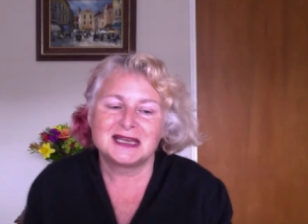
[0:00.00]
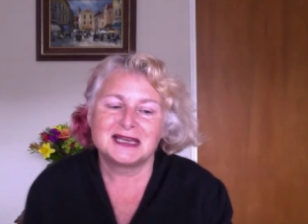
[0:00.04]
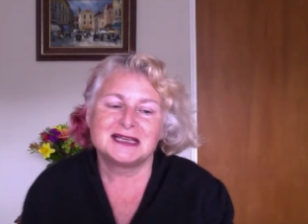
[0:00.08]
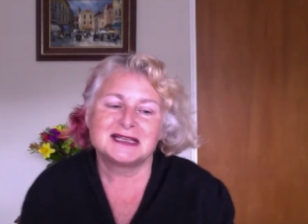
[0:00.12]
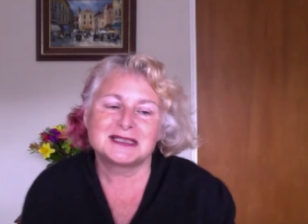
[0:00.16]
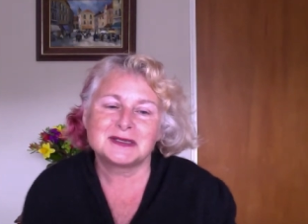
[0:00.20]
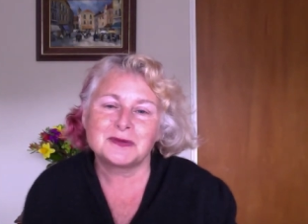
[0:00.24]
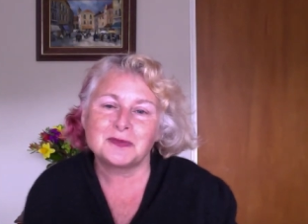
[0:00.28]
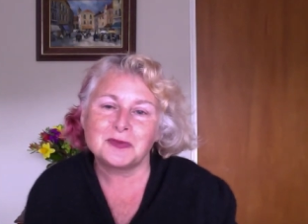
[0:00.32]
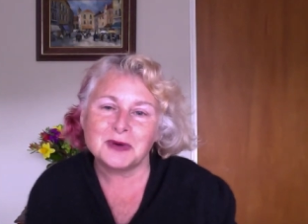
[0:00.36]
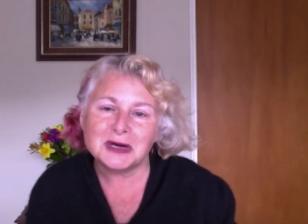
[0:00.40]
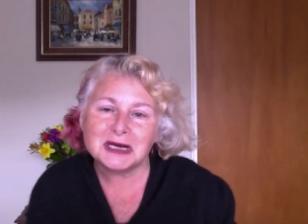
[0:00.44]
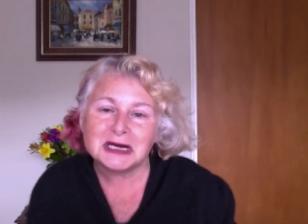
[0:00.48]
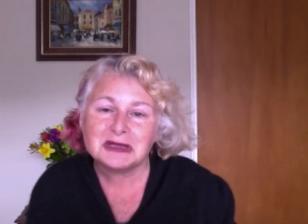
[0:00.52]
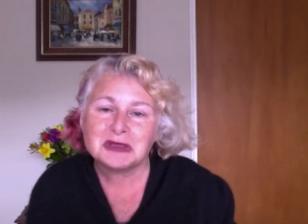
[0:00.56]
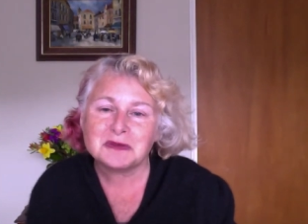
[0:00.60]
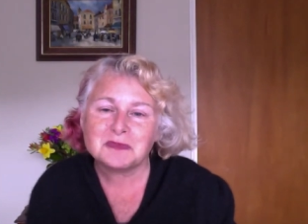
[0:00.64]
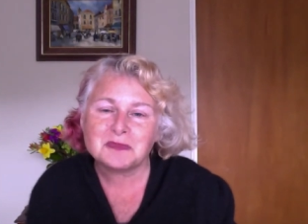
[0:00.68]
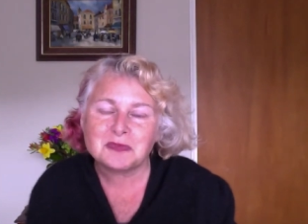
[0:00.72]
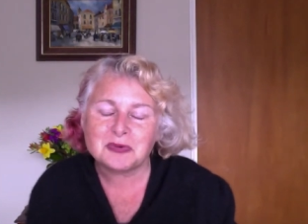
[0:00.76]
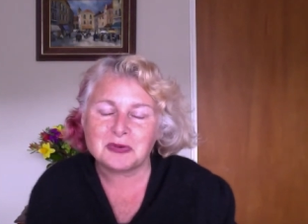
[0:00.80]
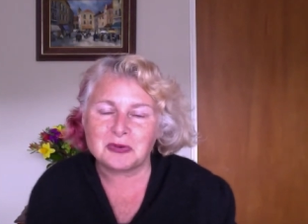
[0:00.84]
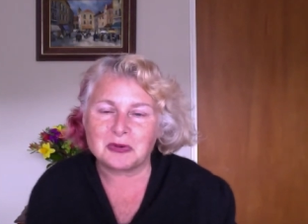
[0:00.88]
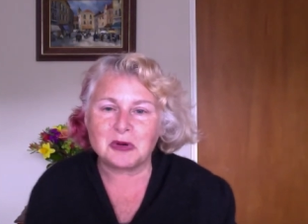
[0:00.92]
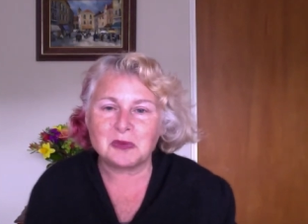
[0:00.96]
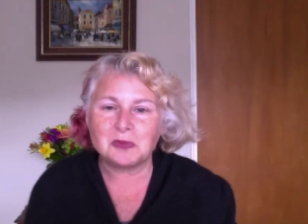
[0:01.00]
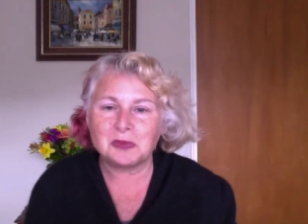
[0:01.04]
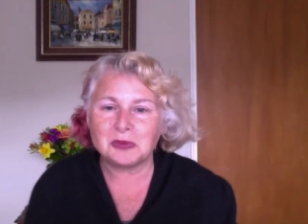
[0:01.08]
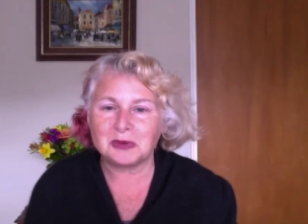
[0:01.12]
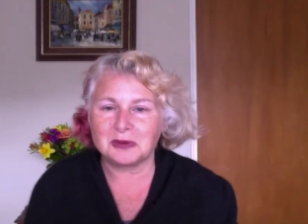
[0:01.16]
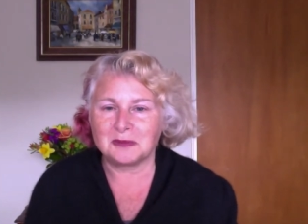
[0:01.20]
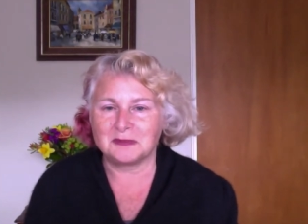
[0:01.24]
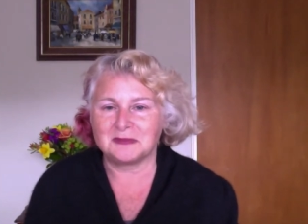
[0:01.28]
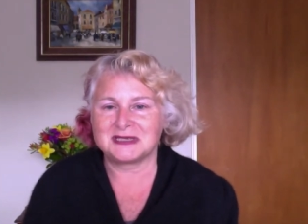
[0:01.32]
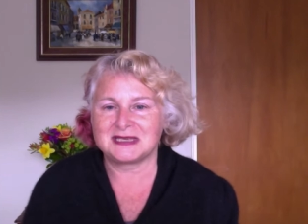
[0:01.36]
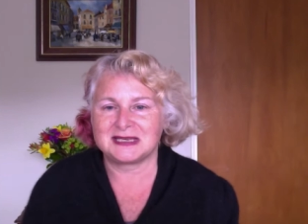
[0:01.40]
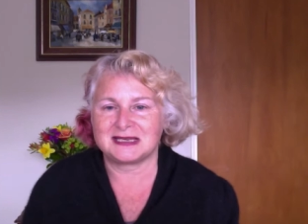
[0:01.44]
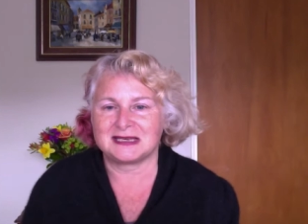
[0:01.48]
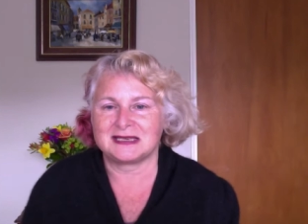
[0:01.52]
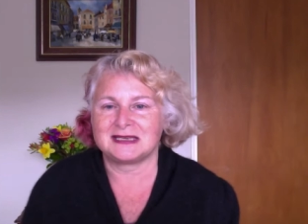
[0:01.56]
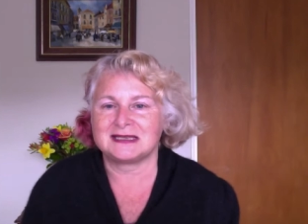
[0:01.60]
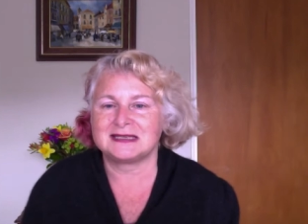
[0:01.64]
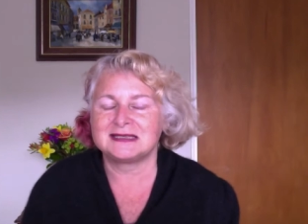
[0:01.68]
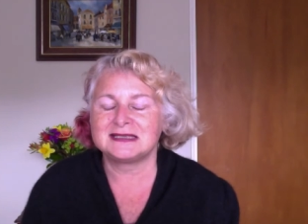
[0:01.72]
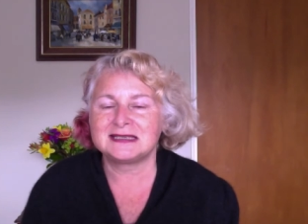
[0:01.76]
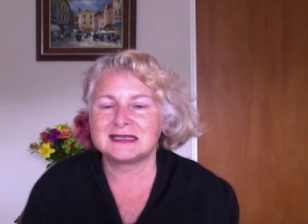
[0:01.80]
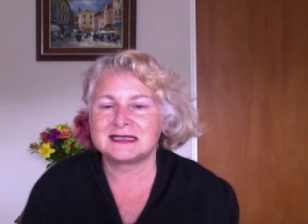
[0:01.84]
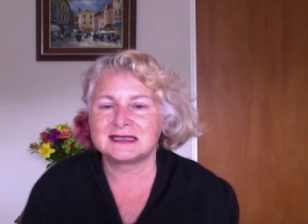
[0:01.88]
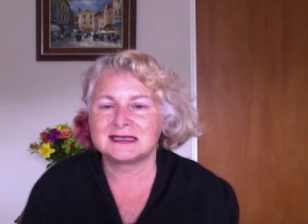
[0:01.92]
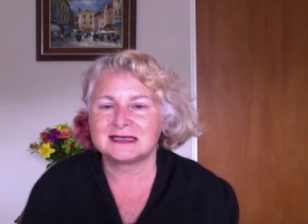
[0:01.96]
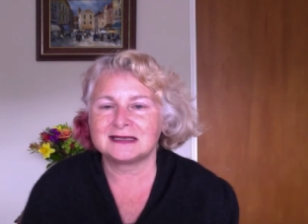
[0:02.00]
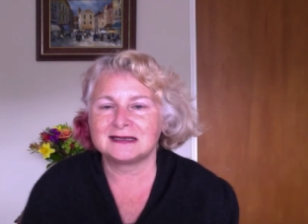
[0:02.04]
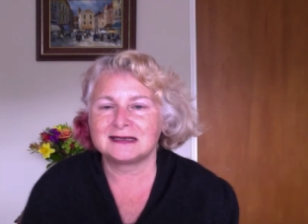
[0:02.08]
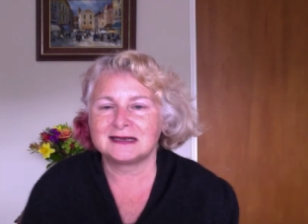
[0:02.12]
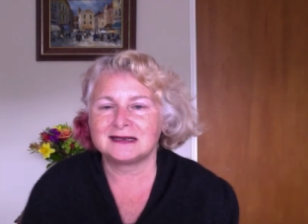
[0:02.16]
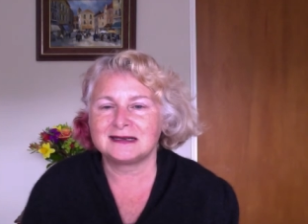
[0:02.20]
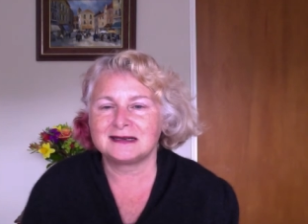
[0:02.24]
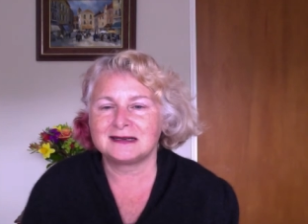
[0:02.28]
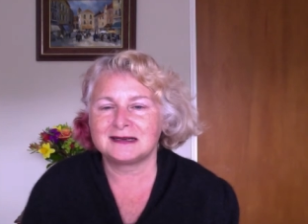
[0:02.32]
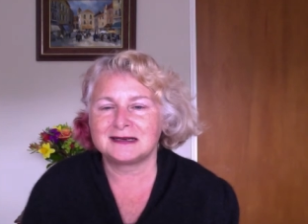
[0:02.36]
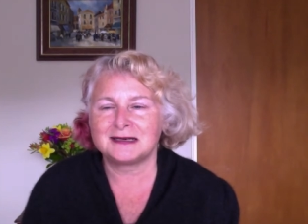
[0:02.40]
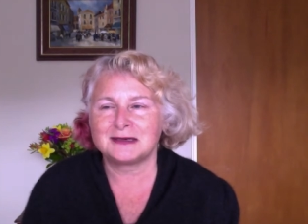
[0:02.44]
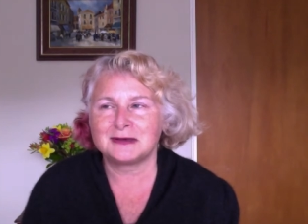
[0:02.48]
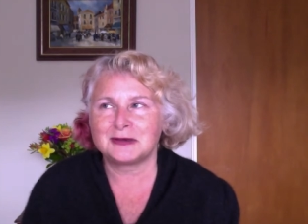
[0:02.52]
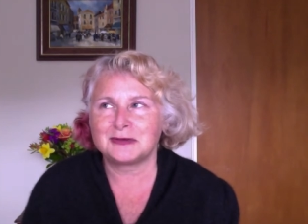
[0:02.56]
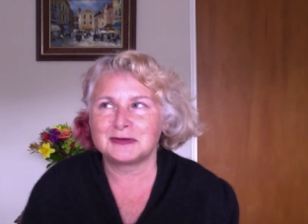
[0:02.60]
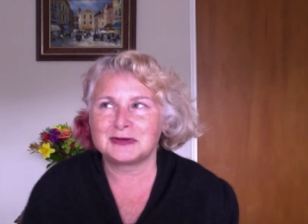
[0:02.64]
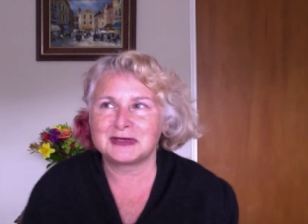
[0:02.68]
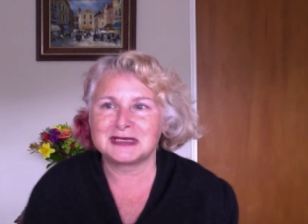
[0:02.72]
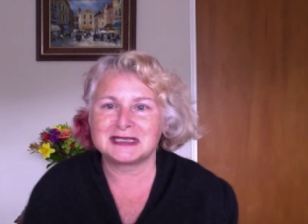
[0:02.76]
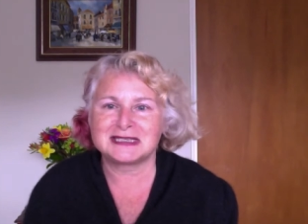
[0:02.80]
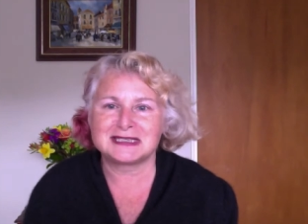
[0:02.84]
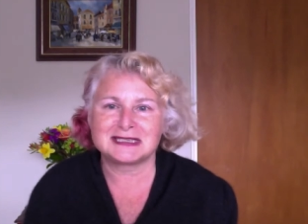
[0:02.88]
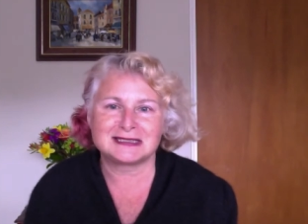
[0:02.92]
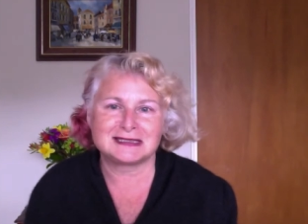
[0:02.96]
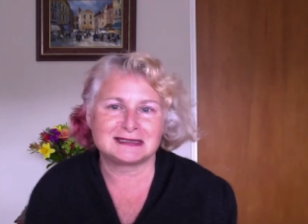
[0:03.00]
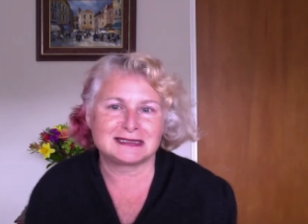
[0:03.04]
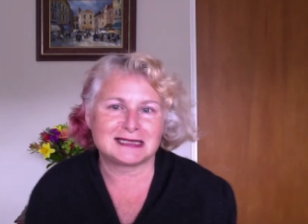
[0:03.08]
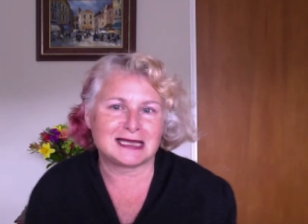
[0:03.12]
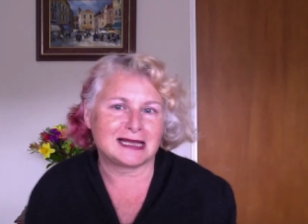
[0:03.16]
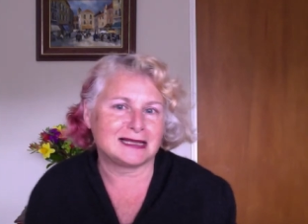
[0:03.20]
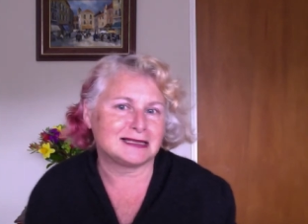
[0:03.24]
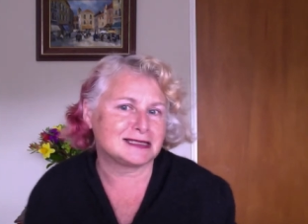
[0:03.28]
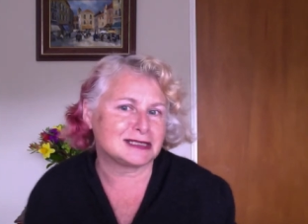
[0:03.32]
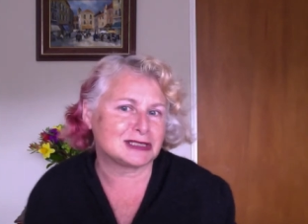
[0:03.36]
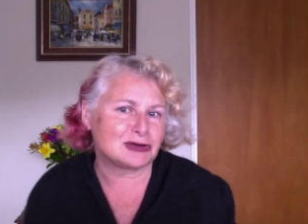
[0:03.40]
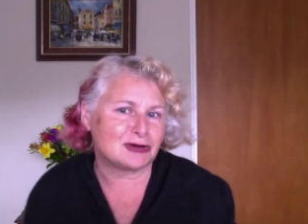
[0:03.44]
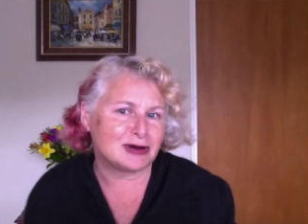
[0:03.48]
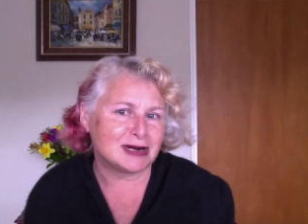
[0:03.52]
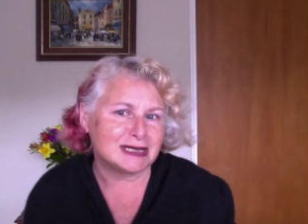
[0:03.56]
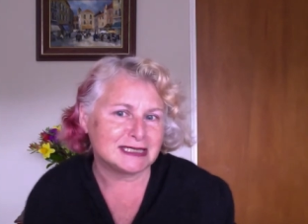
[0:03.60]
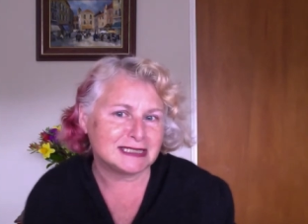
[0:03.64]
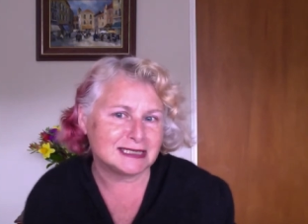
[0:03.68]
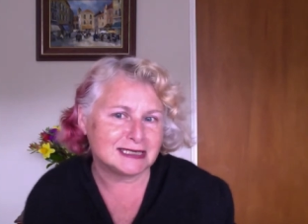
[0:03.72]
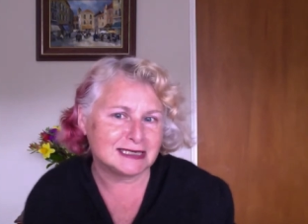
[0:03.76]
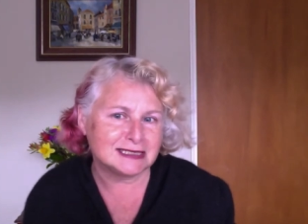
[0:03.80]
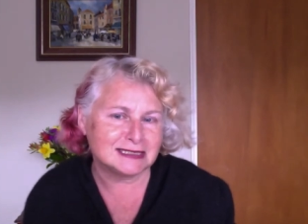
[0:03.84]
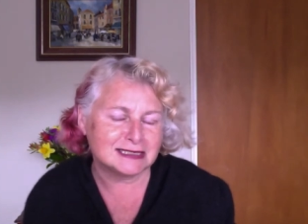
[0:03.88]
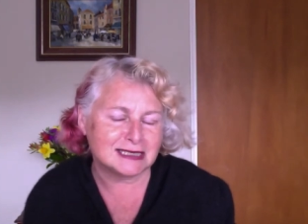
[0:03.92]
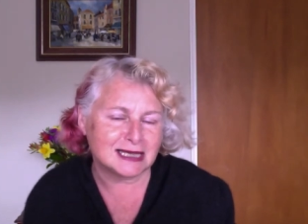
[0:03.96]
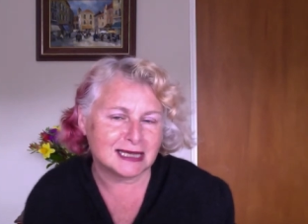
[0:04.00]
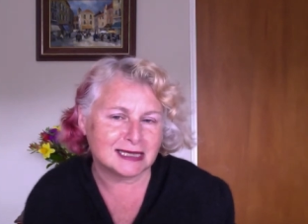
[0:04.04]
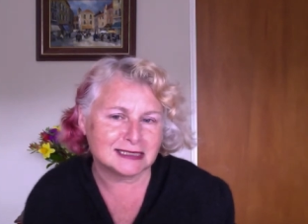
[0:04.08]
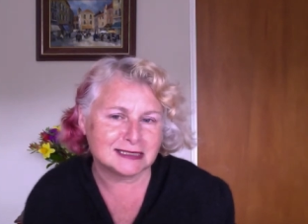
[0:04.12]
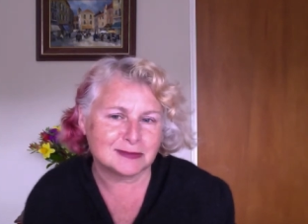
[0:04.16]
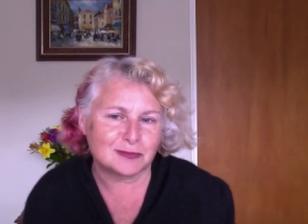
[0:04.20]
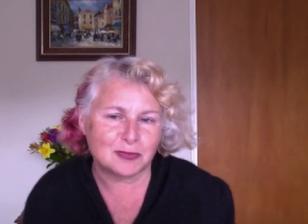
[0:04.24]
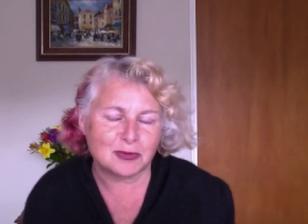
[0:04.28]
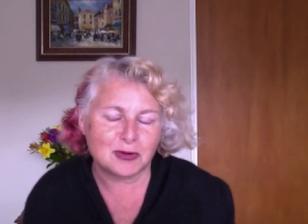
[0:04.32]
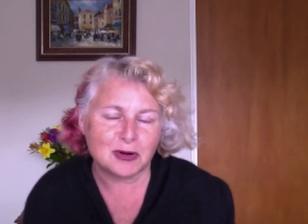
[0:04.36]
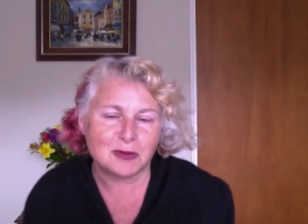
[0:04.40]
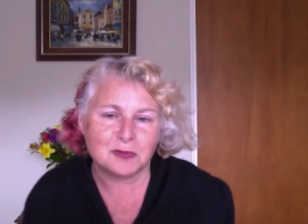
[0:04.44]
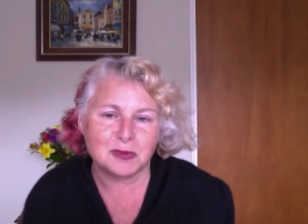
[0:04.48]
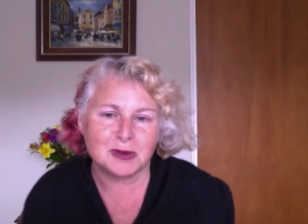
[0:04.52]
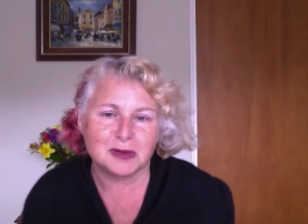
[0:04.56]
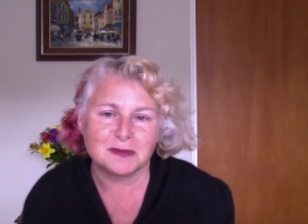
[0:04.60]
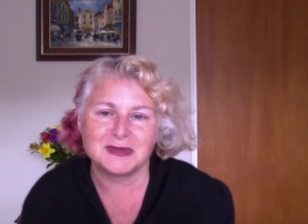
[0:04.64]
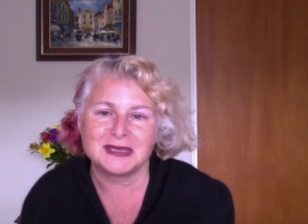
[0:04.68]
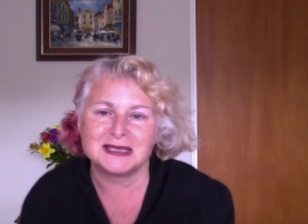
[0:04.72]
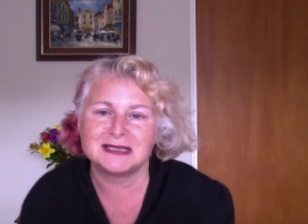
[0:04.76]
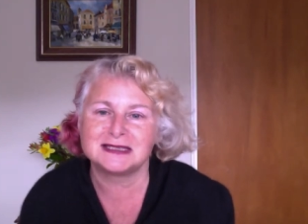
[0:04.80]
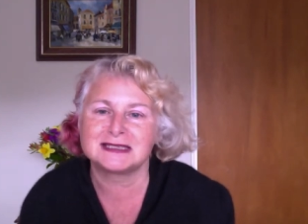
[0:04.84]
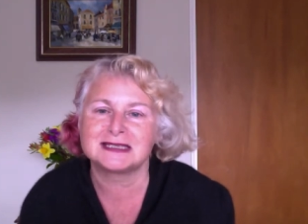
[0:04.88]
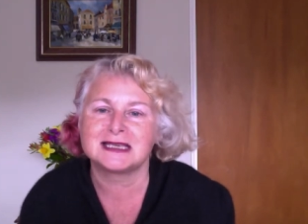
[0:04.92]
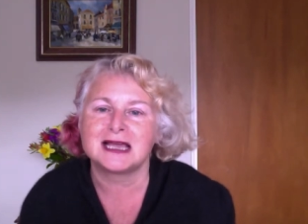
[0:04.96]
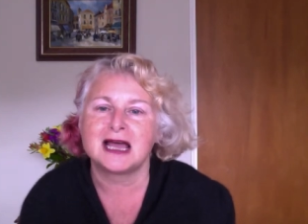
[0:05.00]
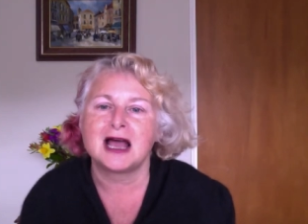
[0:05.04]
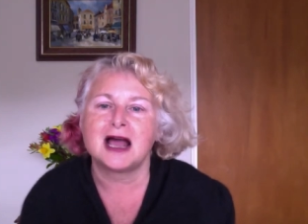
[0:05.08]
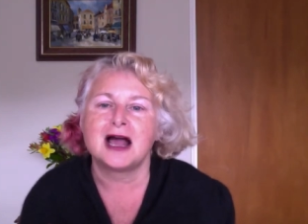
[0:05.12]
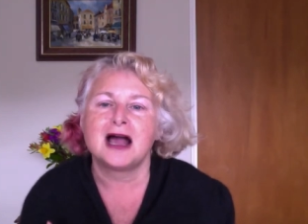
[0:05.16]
So one of the problems is, and I know this sounds crazy to say it's a problem, is